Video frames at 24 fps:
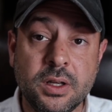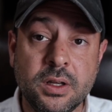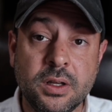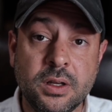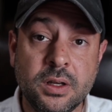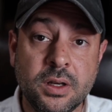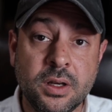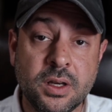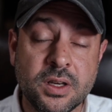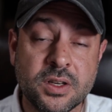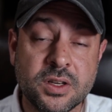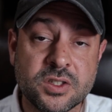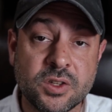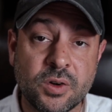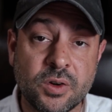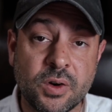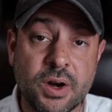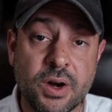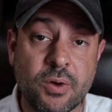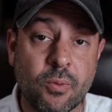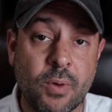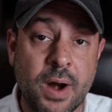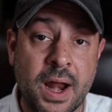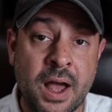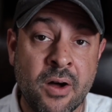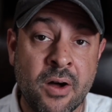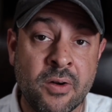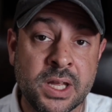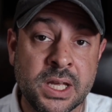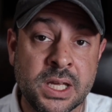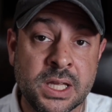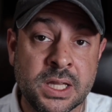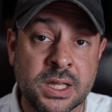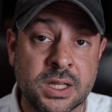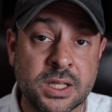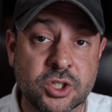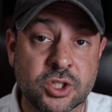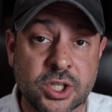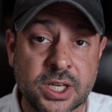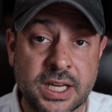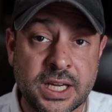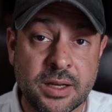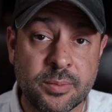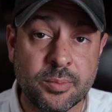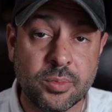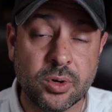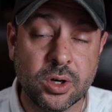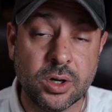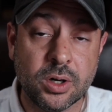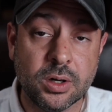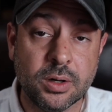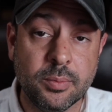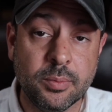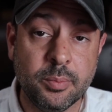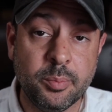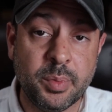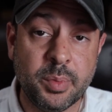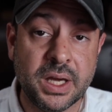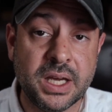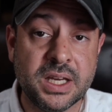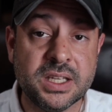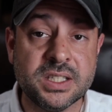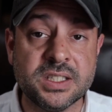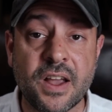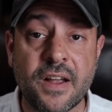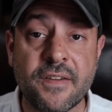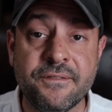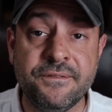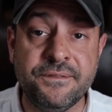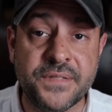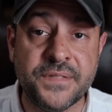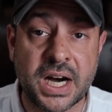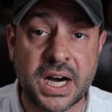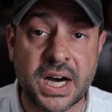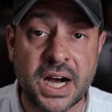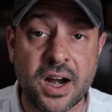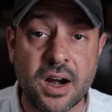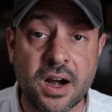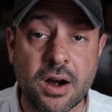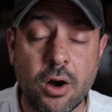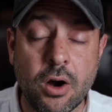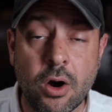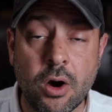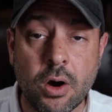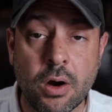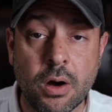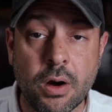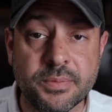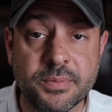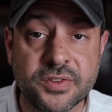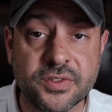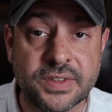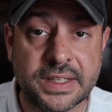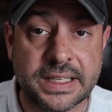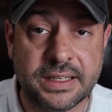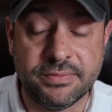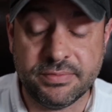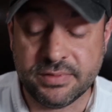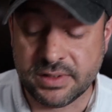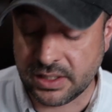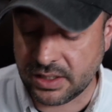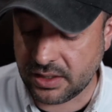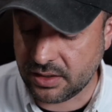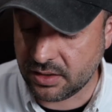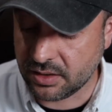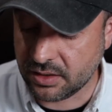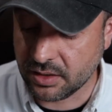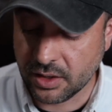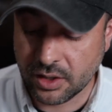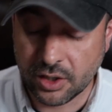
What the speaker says: Is there a round in the chamber? Basic firearm safety.